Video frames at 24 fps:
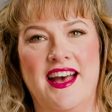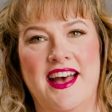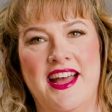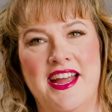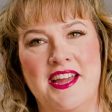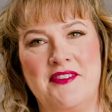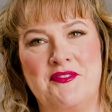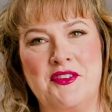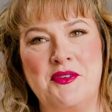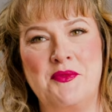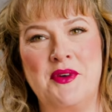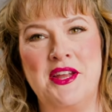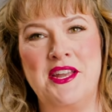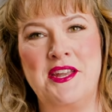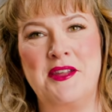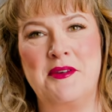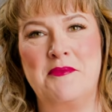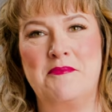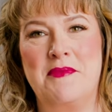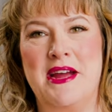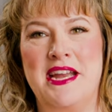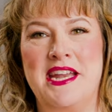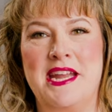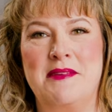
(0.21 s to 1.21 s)
Hi everyone,
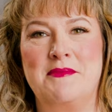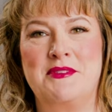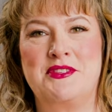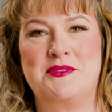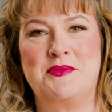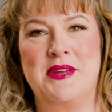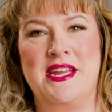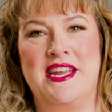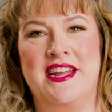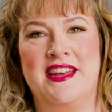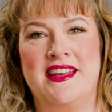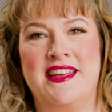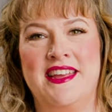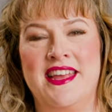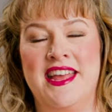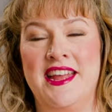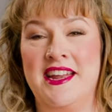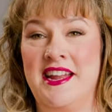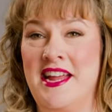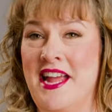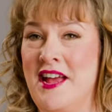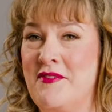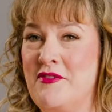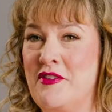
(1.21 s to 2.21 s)
my name is Rita, and
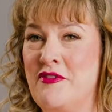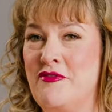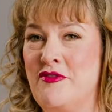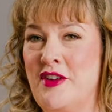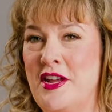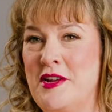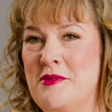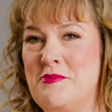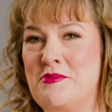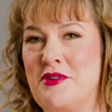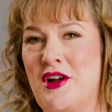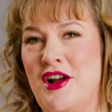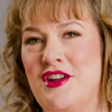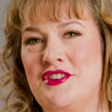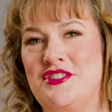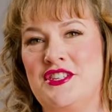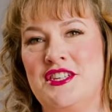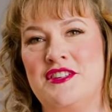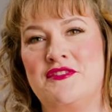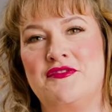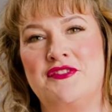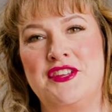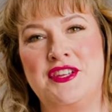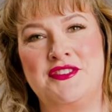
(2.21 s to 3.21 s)
I have a fun
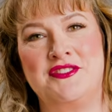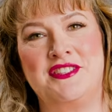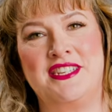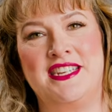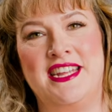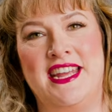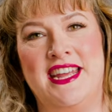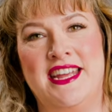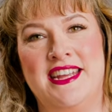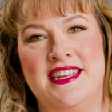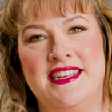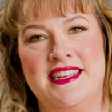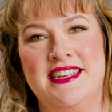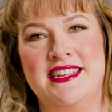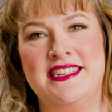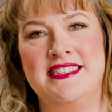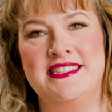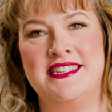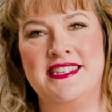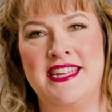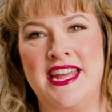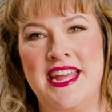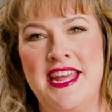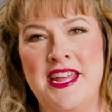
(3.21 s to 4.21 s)
project for you today.
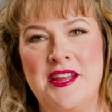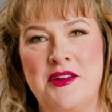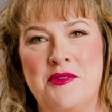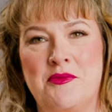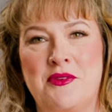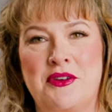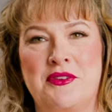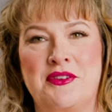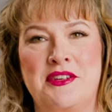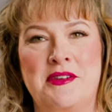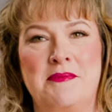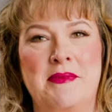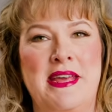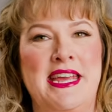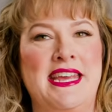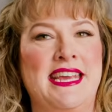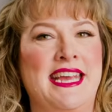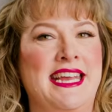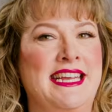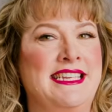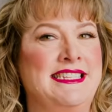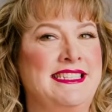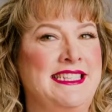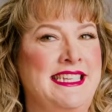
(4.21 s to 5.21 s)
Today, we're going to make
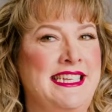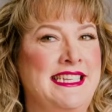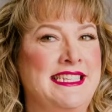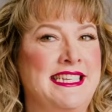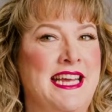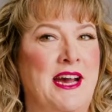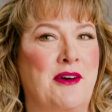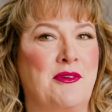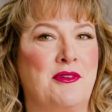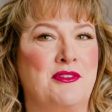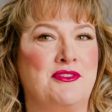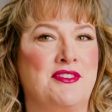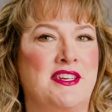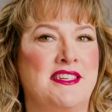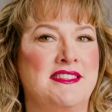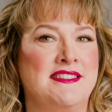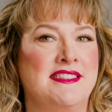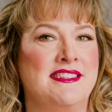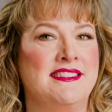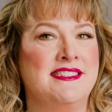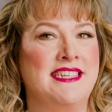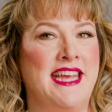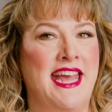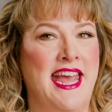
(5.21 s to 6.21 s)
a tea towel dress
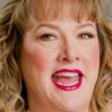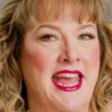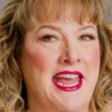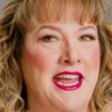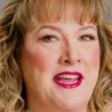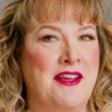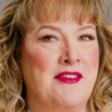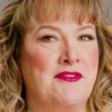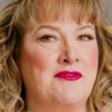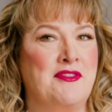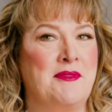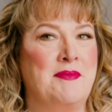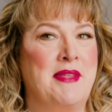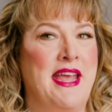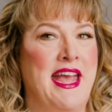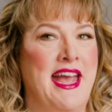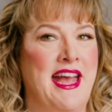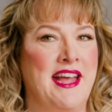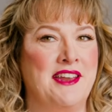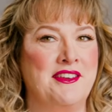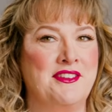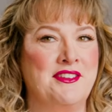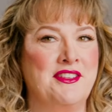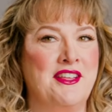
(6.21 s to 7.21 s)
to hang from the
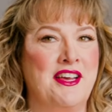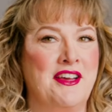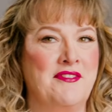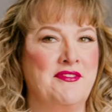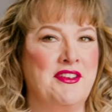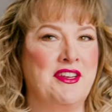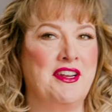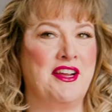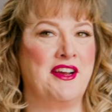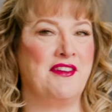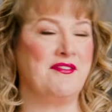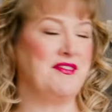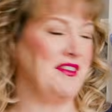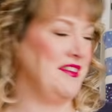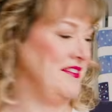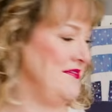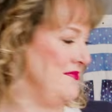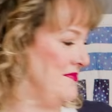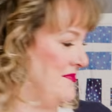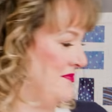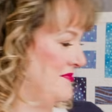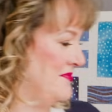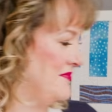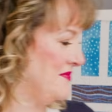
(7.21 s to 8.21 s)
handle of your oven.
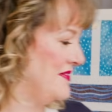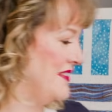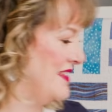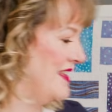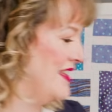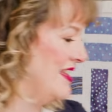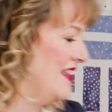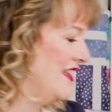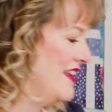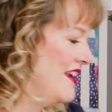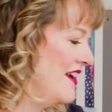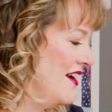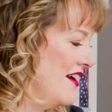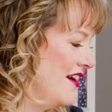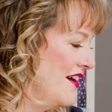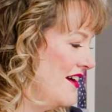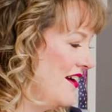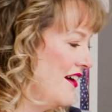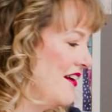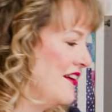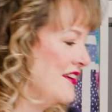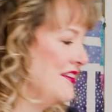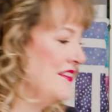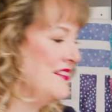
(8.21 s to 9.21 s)

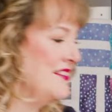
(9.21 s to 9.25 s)
Aren't